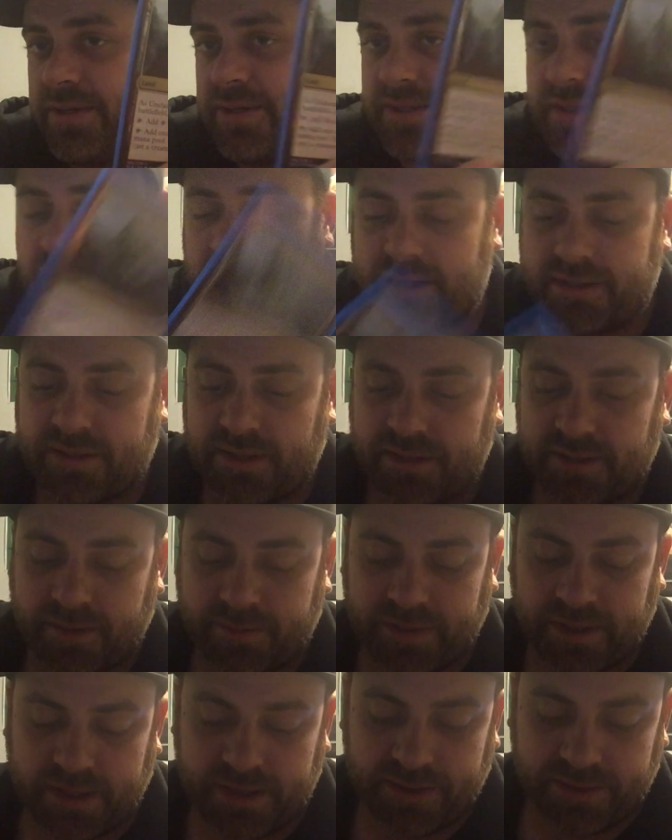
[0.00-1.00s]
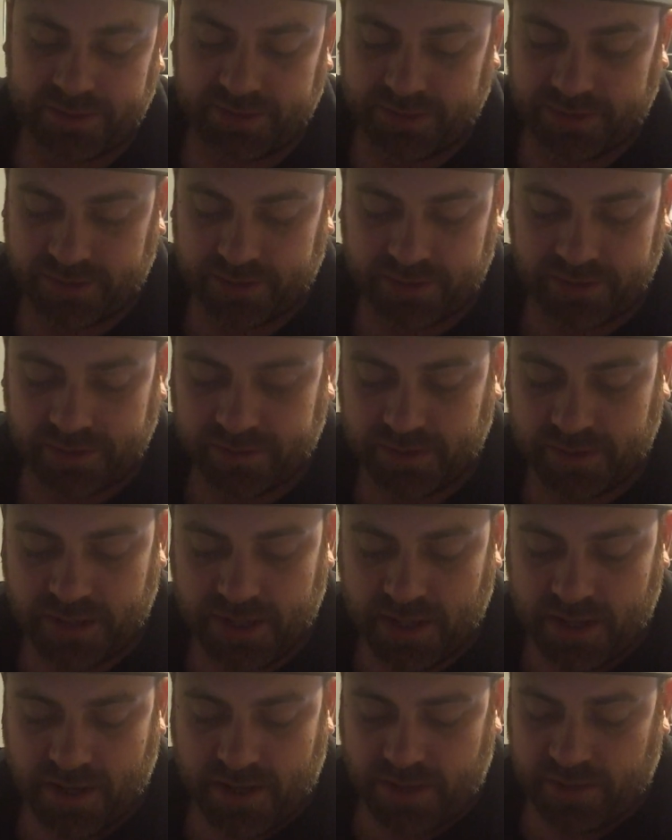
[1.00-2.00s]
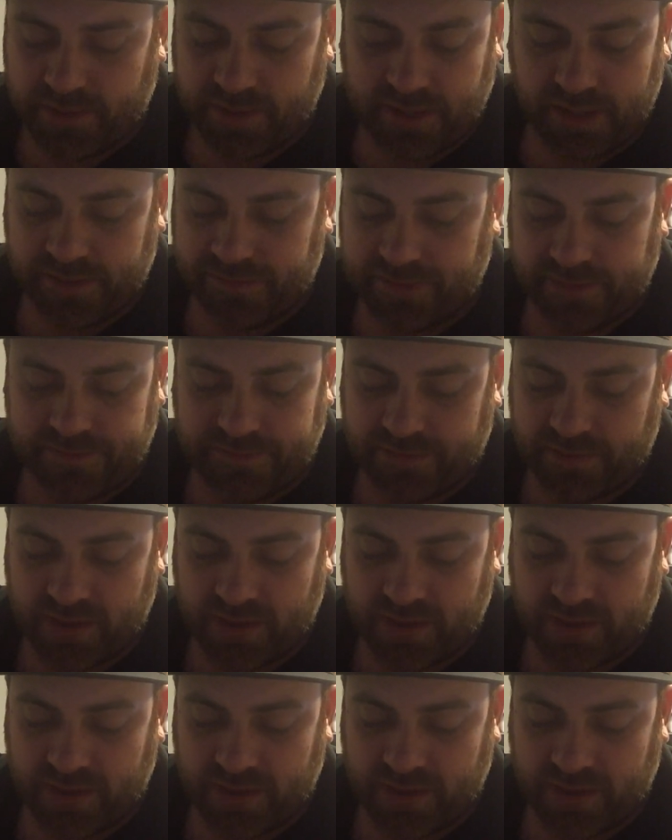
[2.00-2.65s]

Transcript: you're just casting something else. So relevant